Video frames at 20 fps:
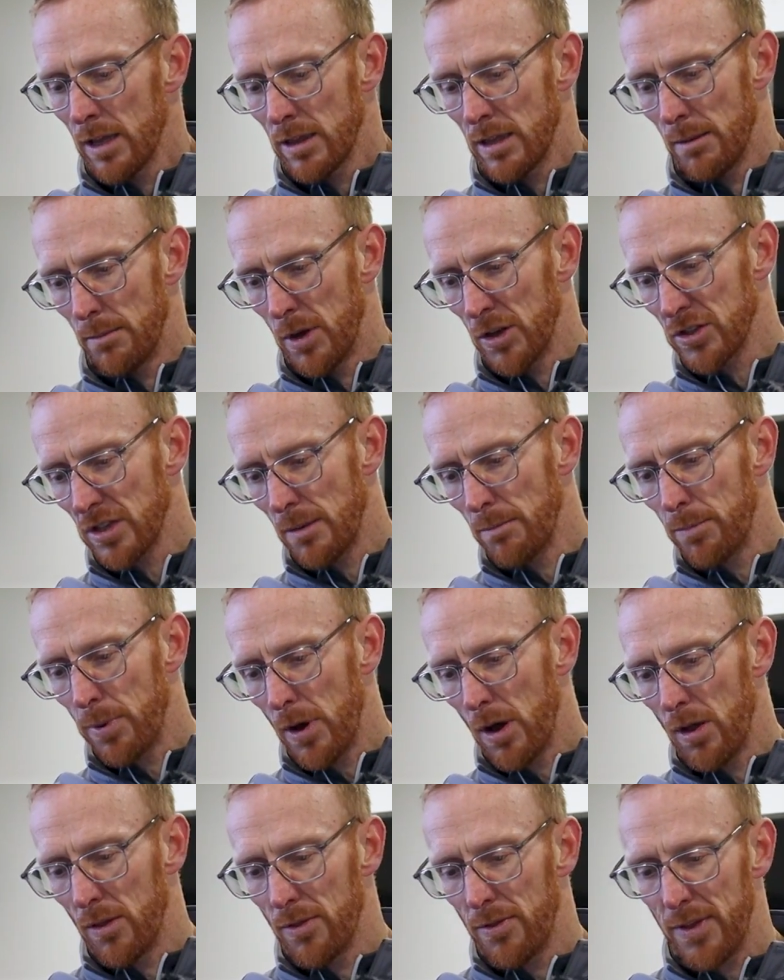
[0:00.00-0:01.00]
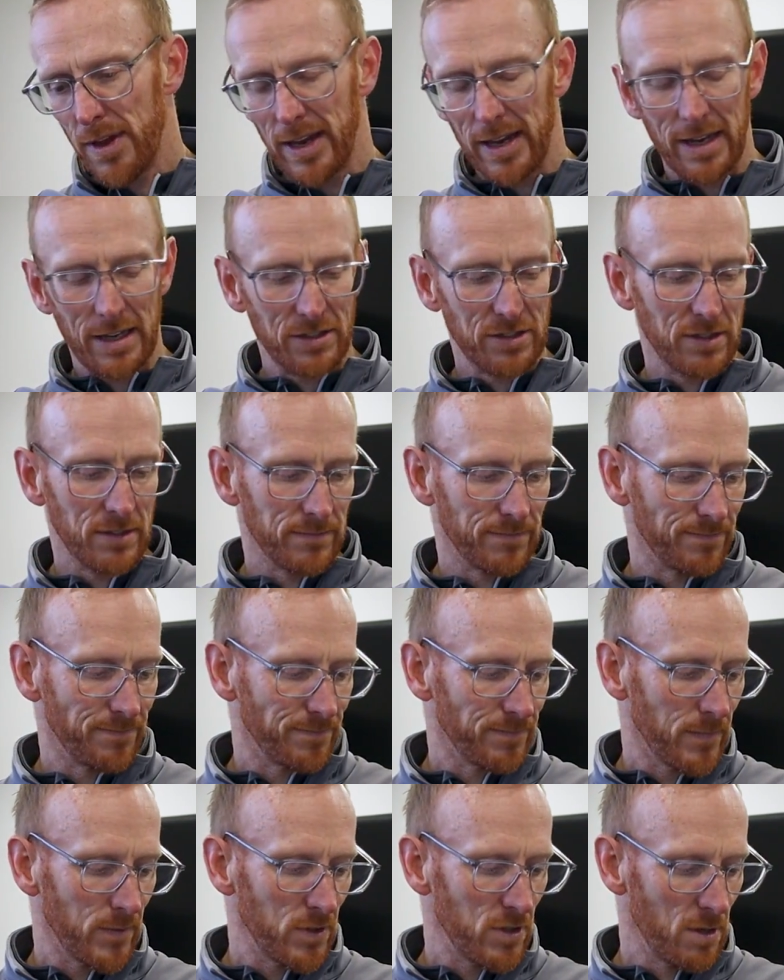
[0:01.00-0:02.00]
The most important thing is
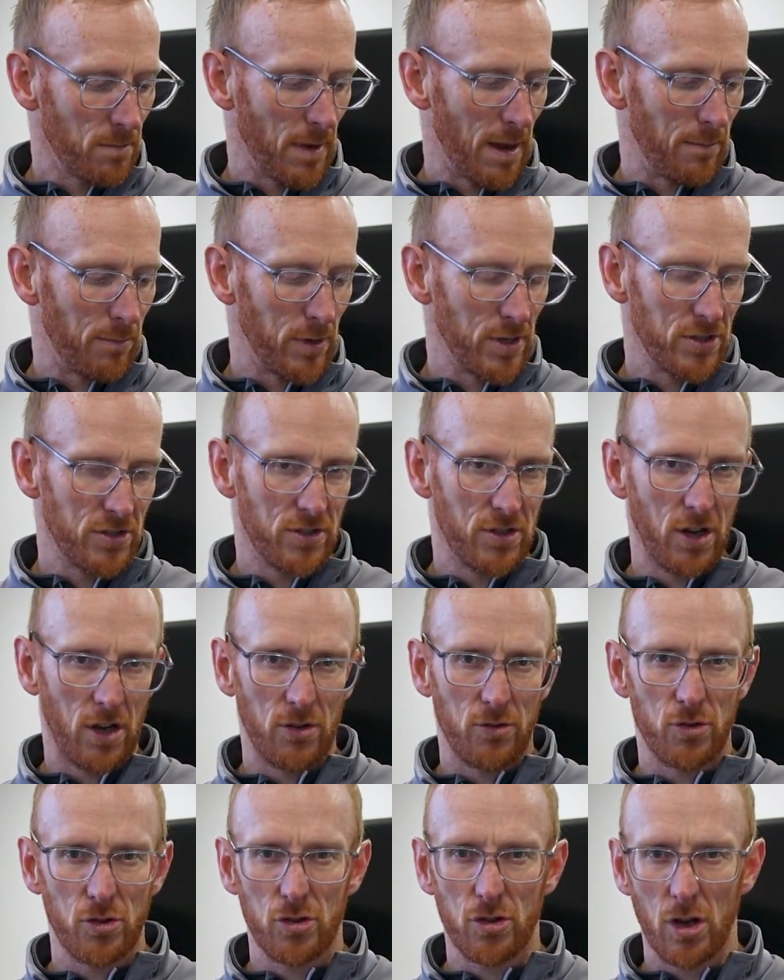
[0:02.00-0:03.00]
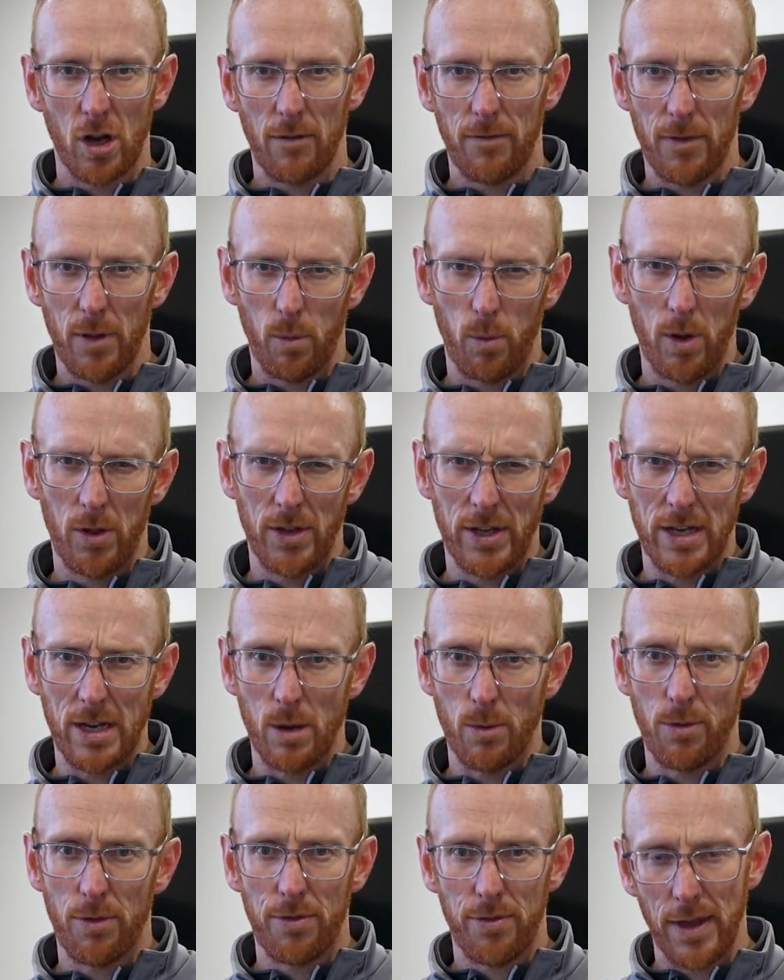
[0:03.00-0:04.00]
to remember is don't just go for the one that
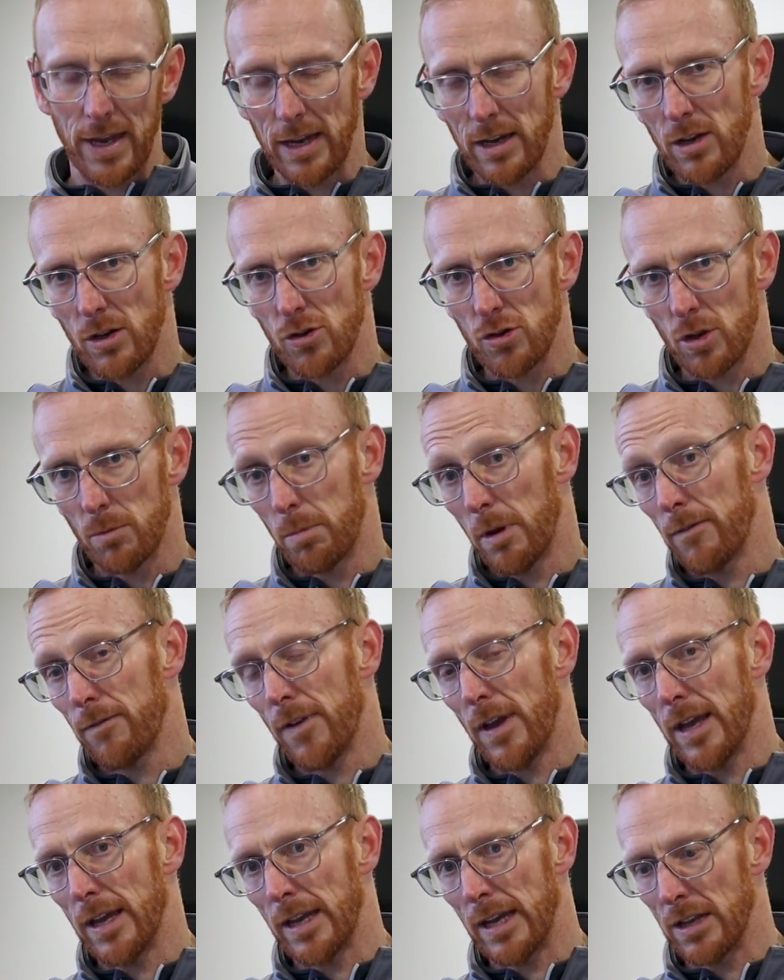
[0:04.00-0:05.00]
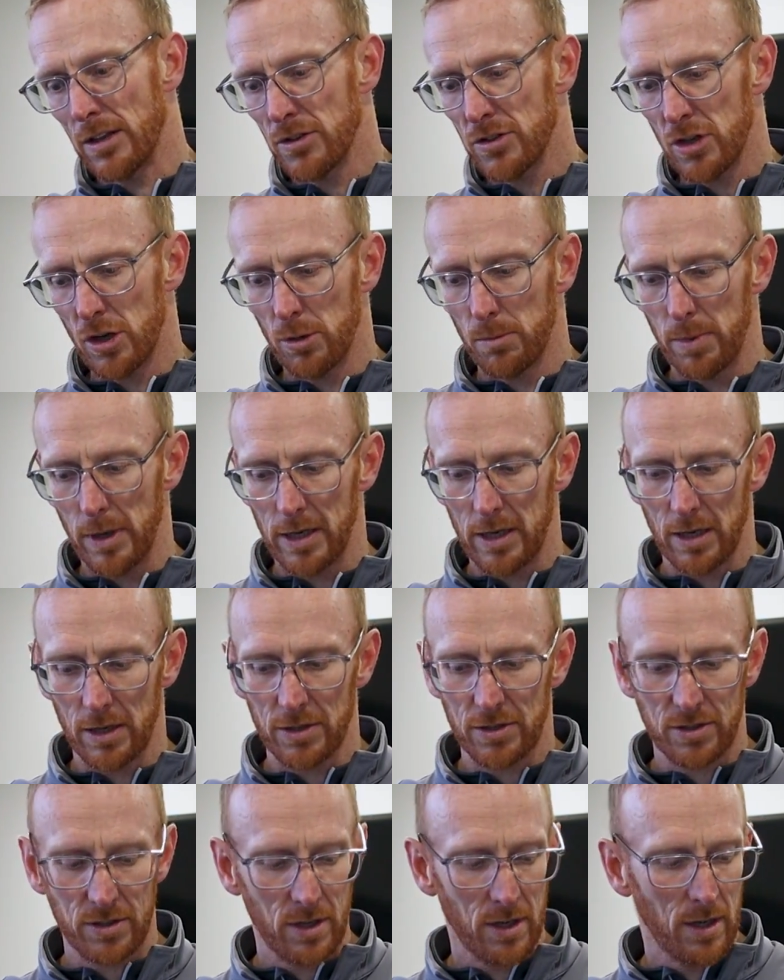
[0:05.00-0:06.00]
you think you should be fitted into,
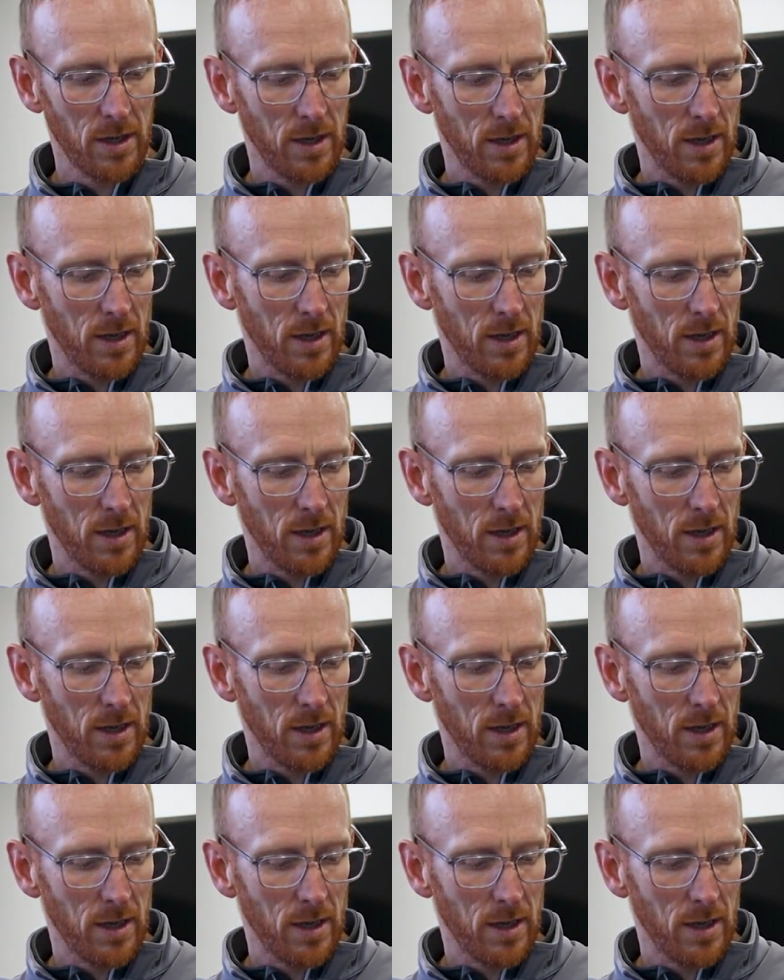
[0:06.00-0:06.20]
because